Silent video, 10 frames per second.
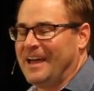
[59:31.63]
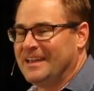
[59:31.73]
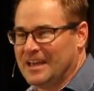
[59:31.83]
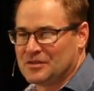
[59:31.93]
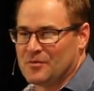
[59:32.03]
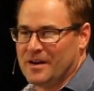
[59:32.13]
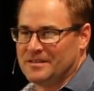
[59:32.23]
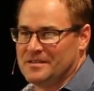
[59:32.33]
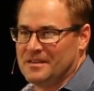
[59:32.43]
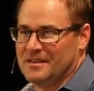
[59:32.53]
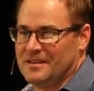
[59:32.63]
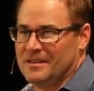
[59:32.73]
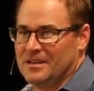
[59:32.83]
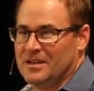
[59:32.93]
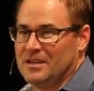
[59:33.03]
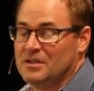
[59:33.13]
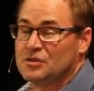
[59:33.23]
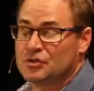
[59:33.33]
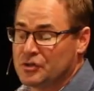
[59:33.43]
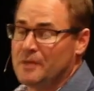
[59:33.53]
And guess what?
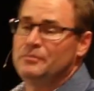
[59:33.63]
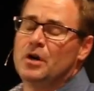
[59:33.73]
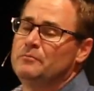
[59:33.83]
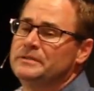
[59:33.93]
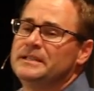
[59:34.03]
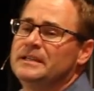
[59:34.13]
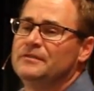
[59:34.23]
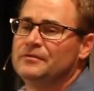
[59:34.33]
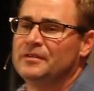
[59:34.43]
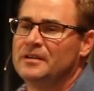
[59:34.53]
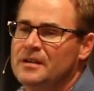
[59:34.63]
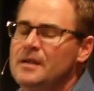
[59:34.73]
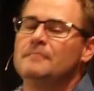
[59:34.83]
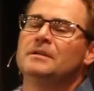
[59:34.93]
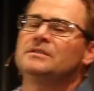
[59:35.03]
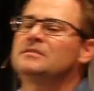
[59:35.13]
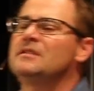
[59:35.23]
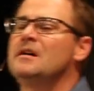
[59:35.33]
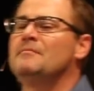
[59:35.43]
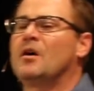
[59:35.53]
Some don't believe, but
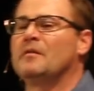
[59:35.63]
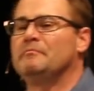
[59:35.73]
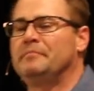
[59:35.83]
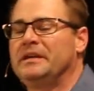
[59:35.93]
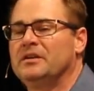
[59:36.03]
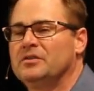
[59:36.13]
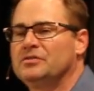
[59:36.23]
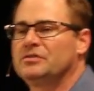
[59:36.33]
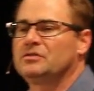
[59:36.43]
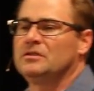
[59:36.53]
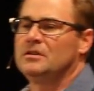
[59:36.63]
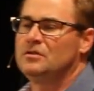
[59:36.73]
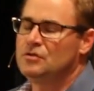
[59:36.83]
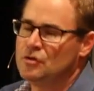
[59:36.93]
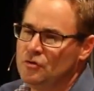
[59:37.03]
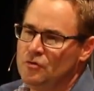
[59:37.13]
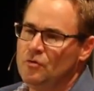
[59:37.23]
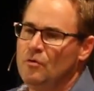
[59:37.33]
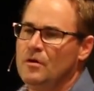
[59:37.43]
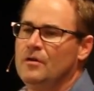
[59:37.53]
some are pierced
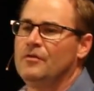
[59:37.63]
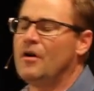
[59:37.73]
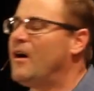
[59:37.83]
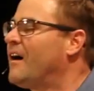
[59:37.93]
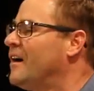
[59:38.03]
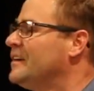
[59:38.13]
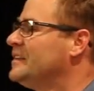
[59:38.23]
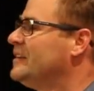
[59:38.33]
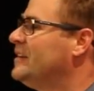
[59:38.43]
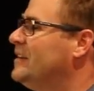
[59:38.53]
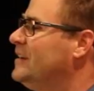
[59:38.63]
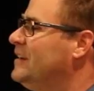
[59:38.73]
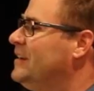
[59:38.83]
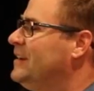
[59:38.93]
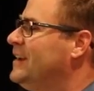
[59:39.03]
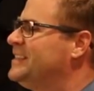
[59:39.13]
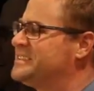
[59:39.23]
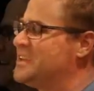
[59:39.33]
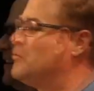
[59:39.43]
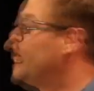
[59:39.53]
to the heart. And
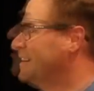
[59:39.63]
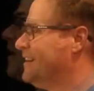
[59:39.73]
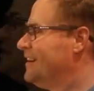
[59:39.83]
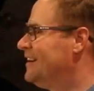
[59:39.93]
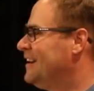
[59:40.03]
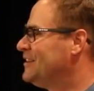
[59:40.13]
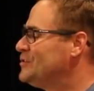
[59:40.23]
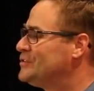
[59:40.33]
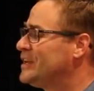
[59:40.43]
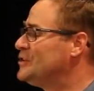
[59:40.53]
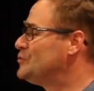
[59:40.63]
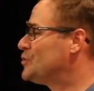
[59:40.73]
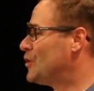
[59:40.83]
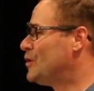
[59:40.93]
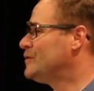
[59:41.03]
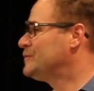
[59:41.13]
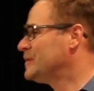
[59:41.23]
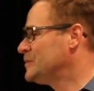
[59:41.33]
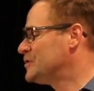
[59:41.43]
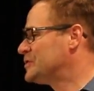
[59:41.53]
say, what do I do? You say you turn
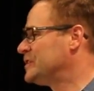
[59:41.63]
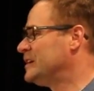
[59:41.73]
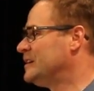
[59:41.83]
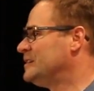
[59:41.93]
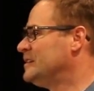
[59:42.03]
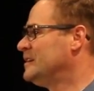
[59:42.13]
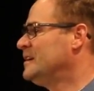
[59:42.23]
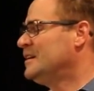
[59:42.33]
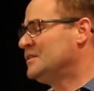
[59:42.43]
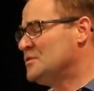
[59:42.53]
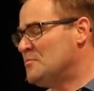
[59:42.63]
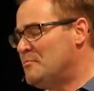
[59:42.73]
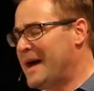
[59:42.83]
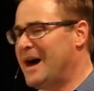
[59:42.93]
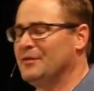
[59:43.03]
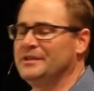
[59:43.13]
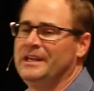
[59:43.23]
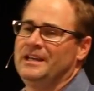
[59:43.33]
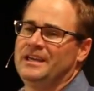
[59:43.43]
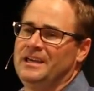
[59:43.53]
from your sin, you bow the
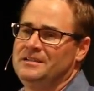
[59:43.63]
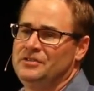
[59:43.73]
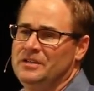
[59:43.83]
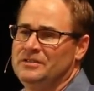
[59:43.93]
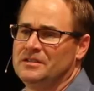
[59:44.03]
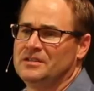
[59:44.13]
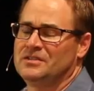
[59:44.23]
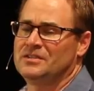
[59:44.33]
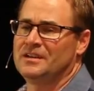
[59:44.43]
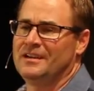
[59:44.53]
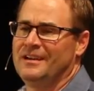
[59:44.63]
knee to King Jesus,